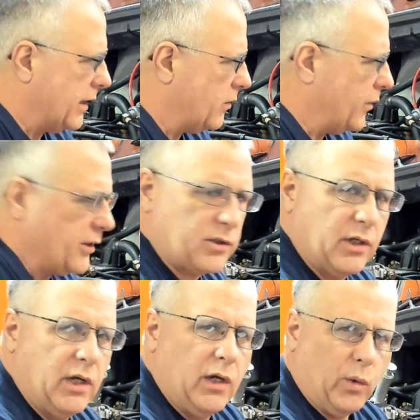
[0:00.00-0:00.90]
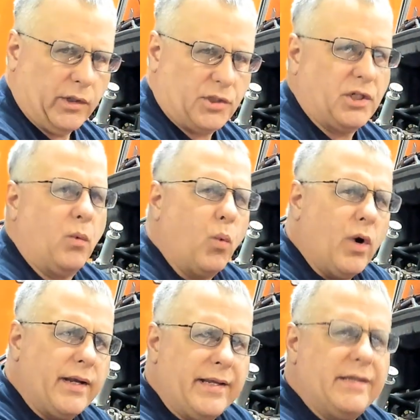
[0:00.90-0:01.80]
We just want to see what
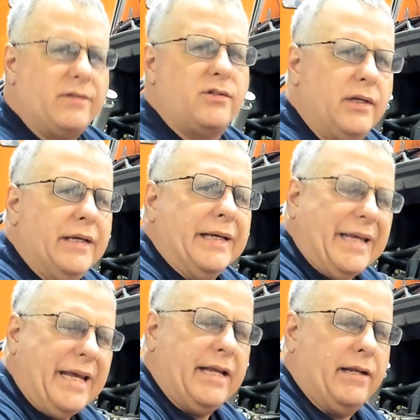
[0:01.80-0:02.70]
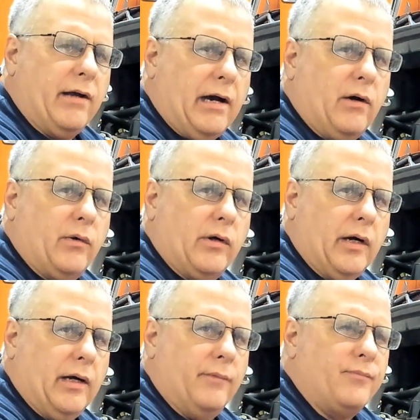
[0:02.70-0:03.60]
is in our uh,
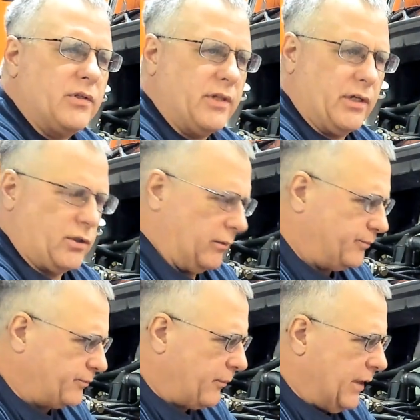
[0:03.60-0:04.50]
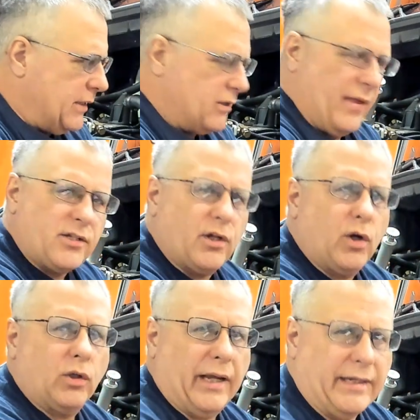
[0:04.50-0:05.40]
system. So that's the whole
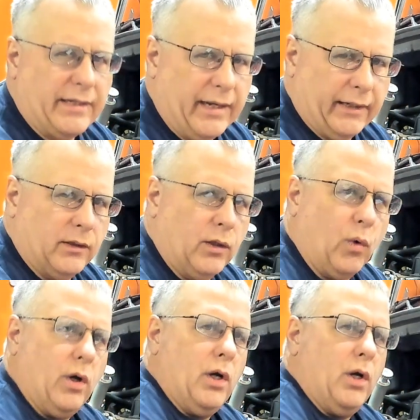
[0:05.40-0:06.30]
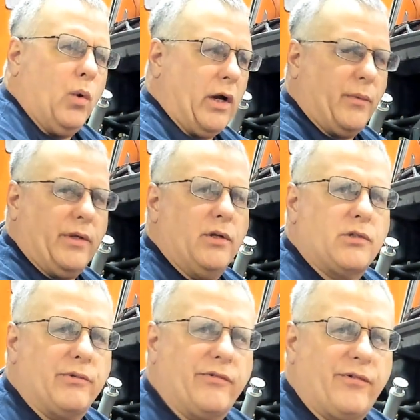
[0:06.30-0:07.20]
idea. Why do we use a
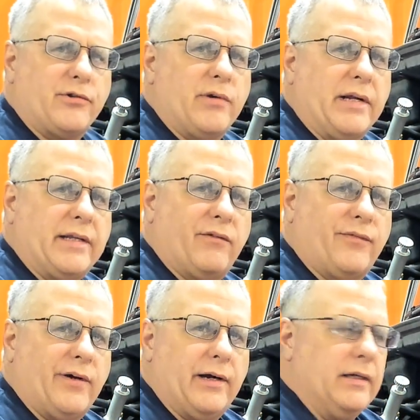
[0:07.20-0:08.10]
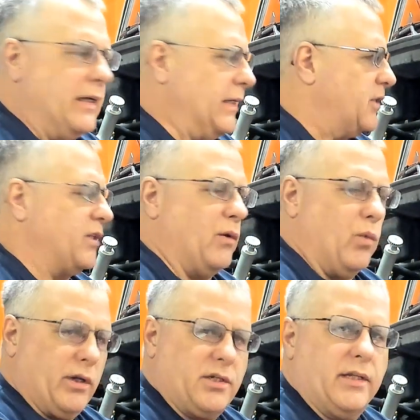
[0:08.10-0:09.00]
refrigerant identifier? To see what's
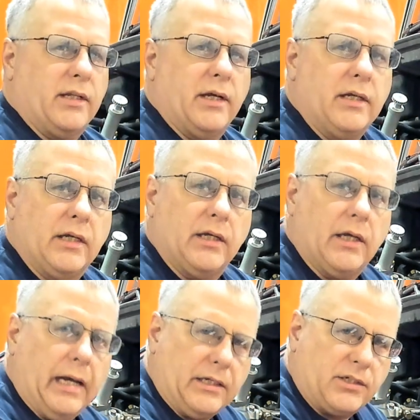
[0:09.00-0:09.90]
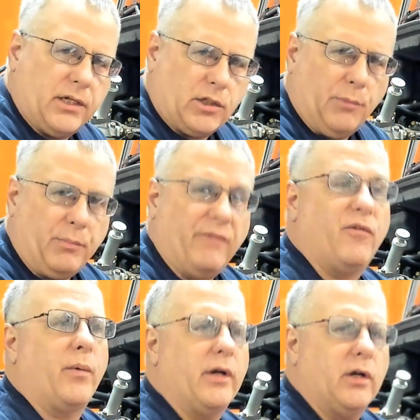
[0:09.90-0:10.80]
in the uh, system before we
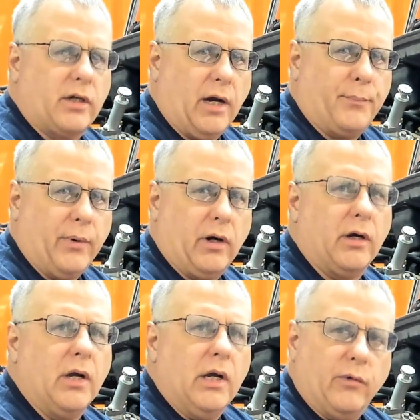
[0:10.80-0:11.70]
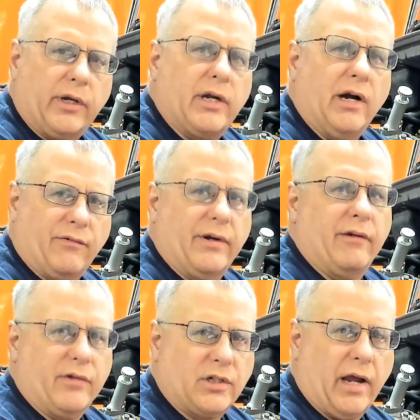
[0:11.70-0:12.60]
hook up our recovery
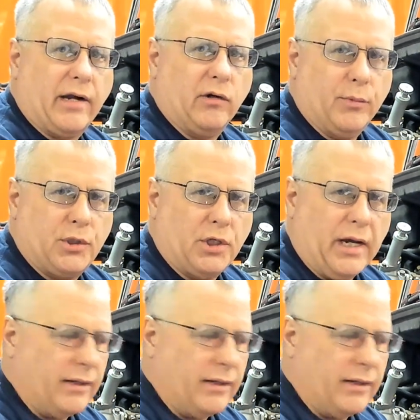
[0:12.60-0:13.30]
recycle machine.